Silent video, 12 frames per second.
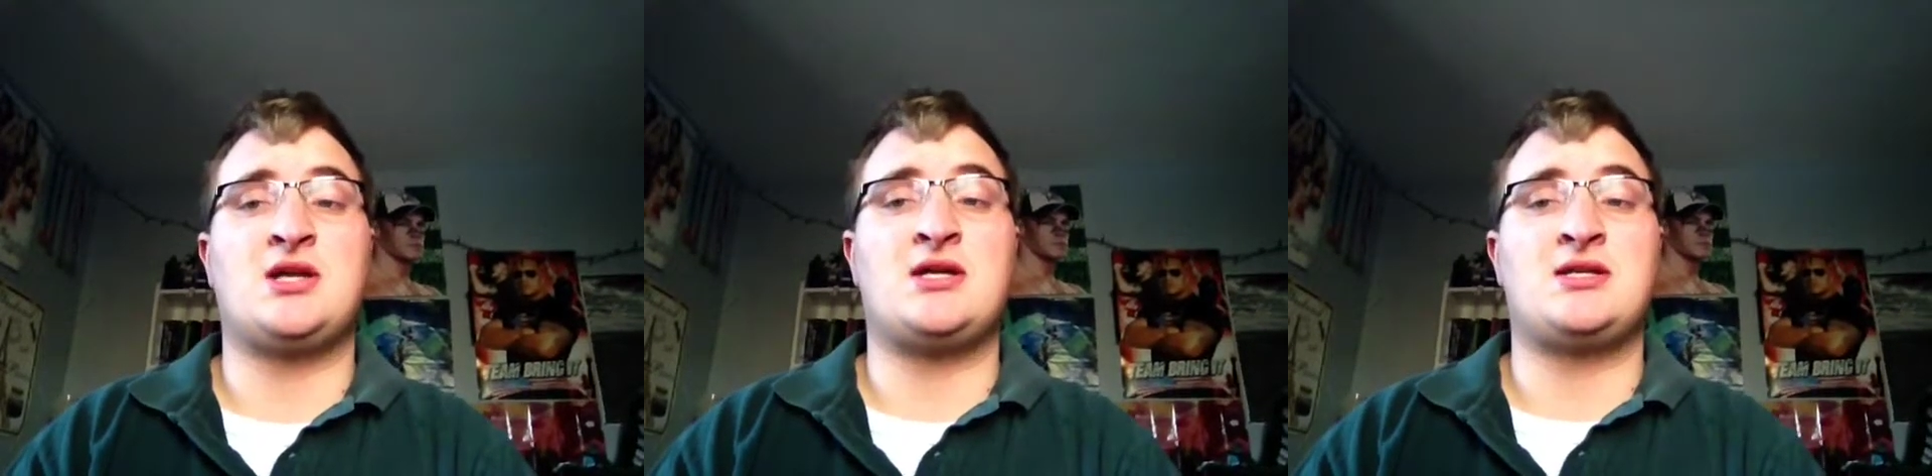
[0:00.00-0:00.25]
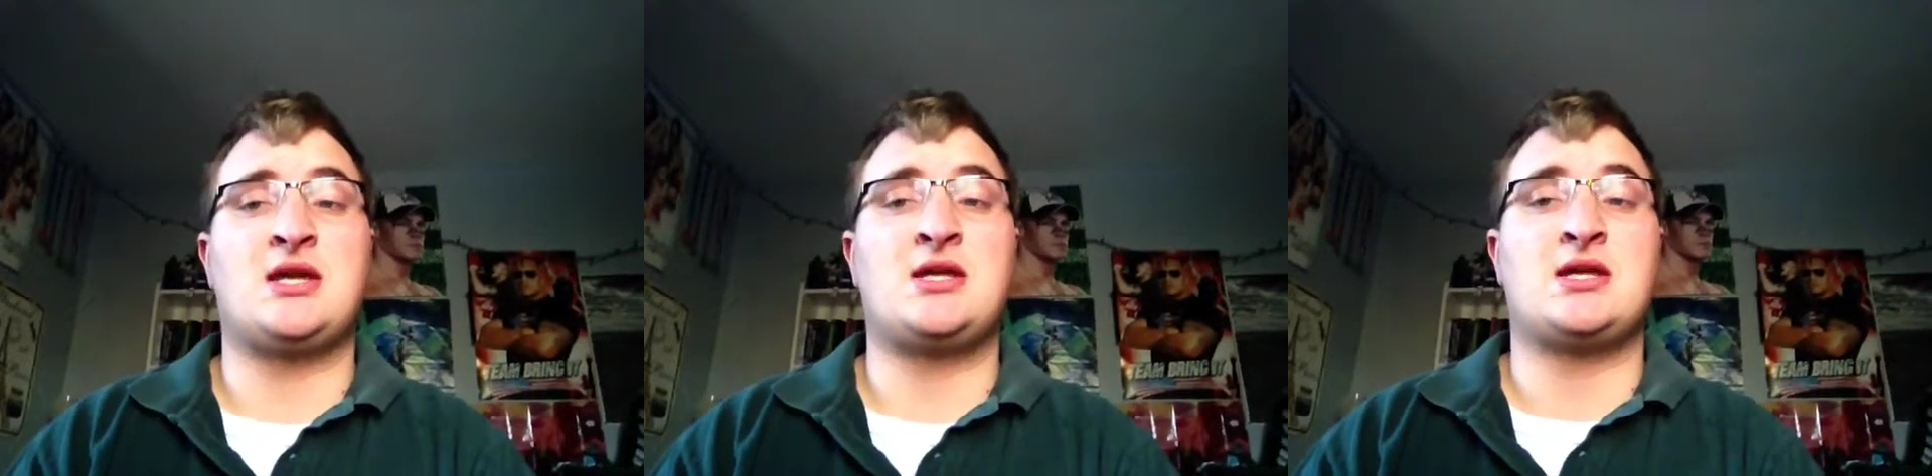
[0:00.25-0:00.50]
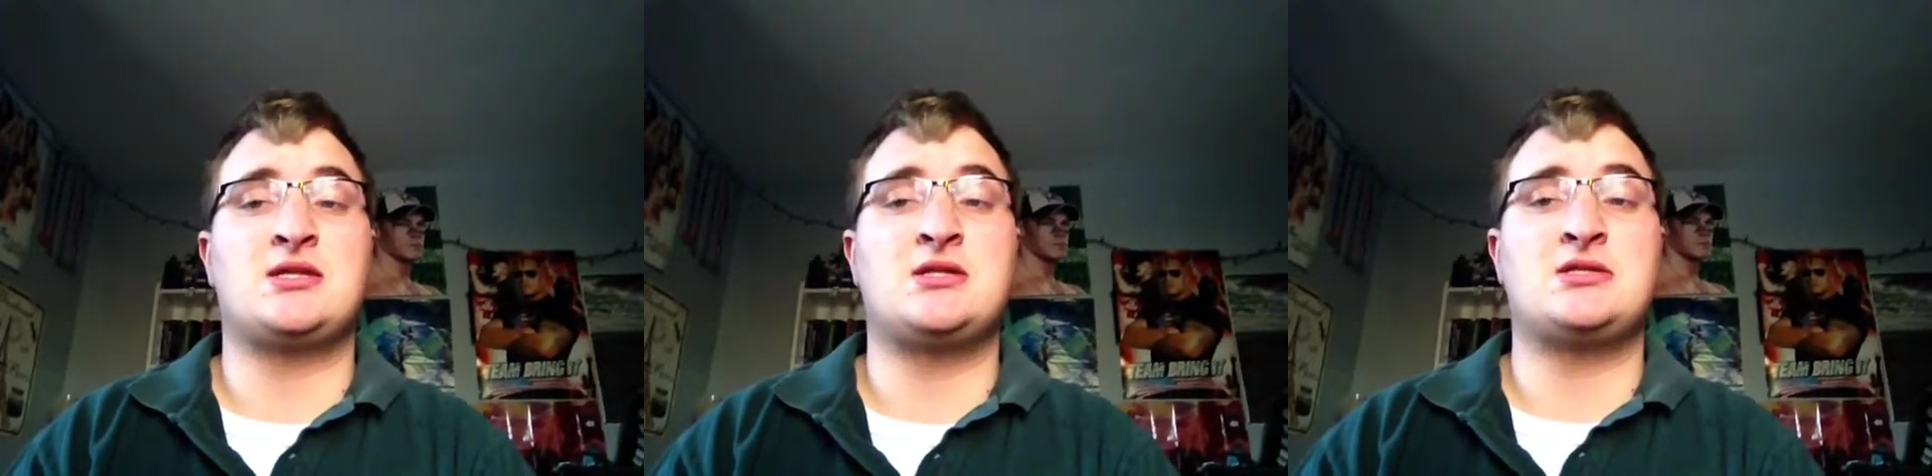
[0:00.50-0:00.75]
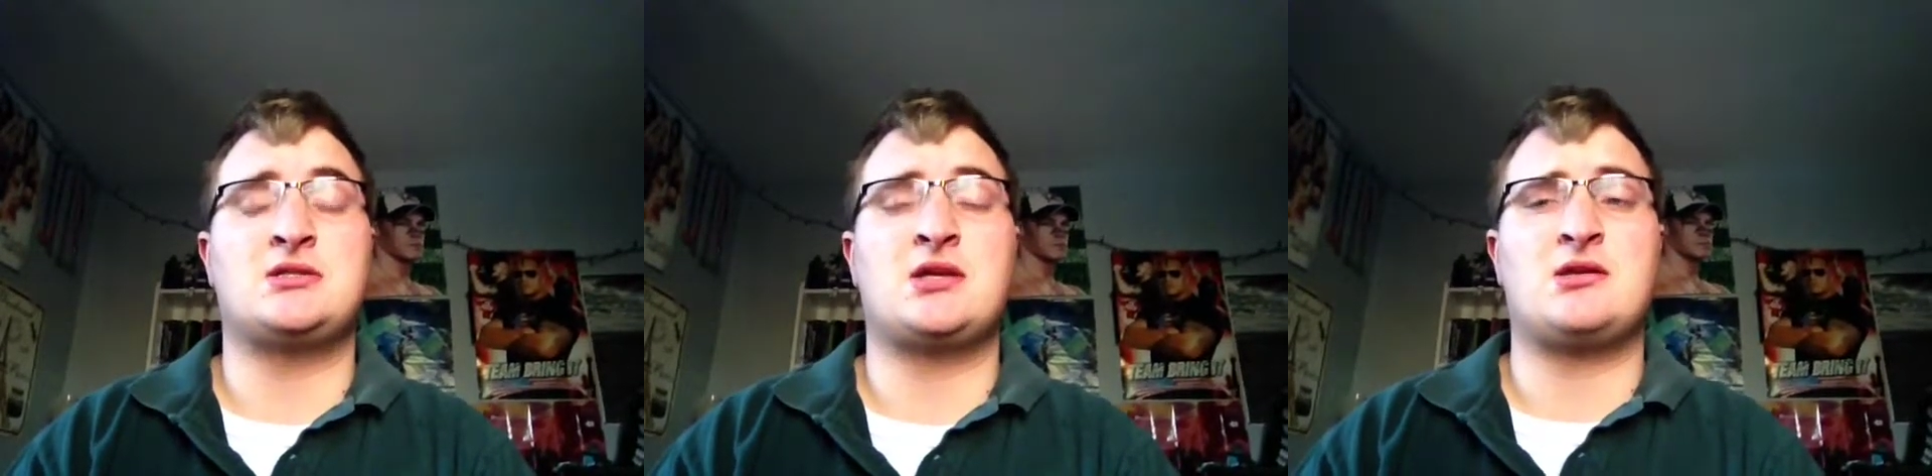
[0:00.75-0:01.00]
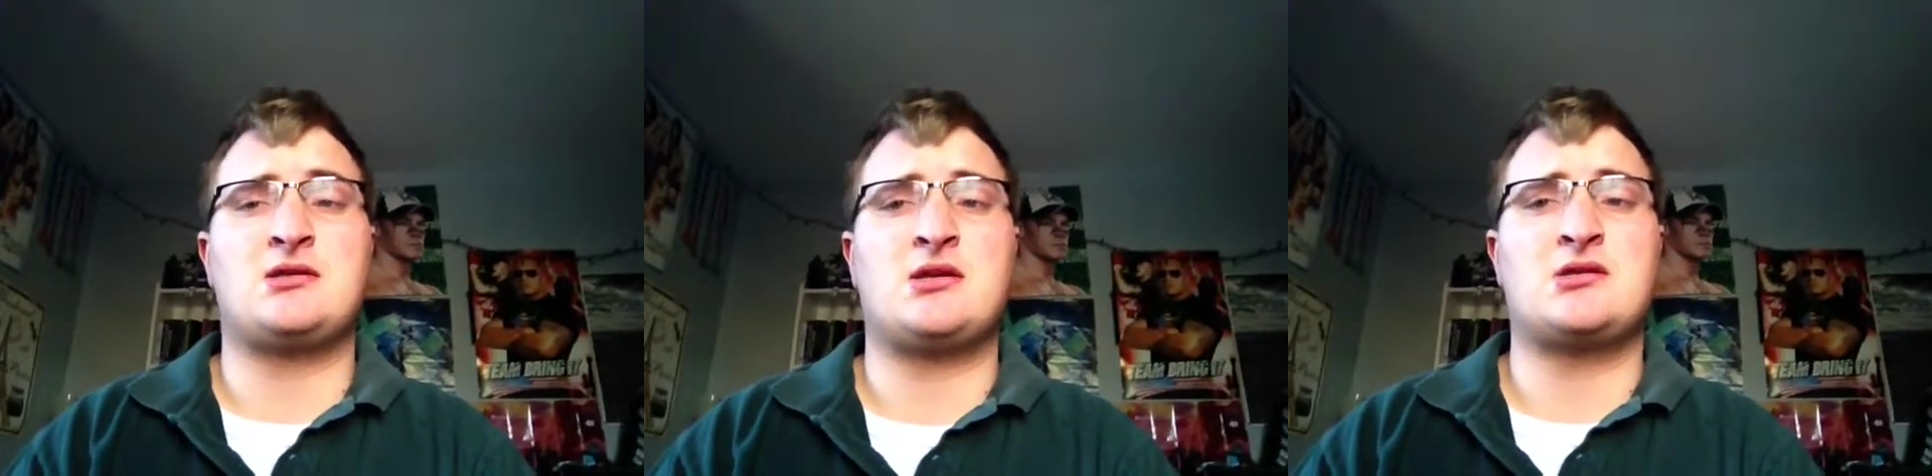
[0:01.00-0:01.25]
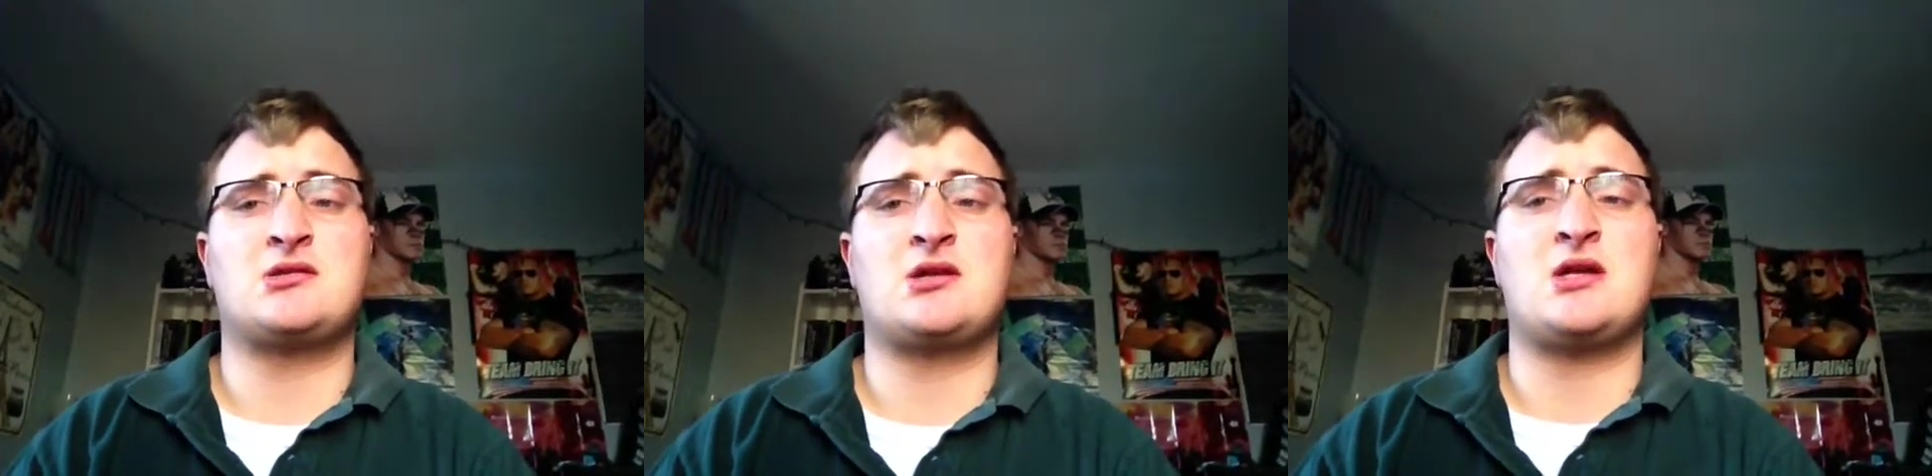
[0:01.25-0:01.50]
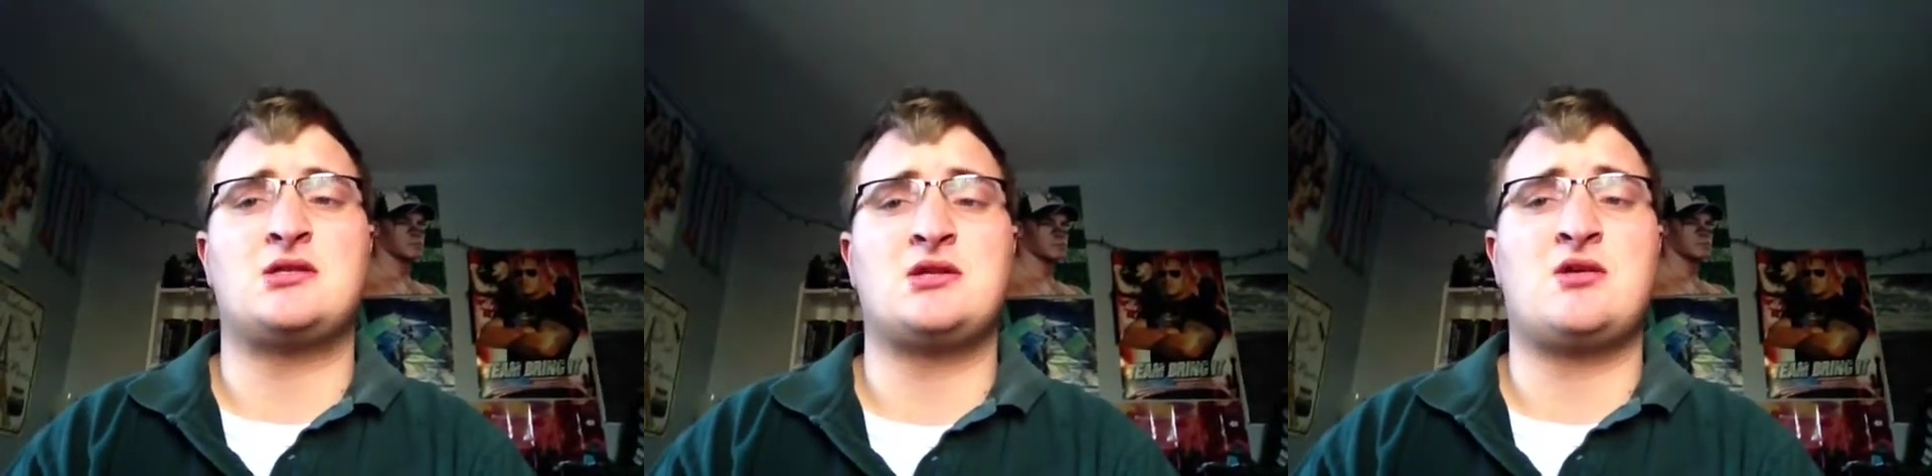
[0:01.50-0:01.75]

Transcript: and just gonna let you guys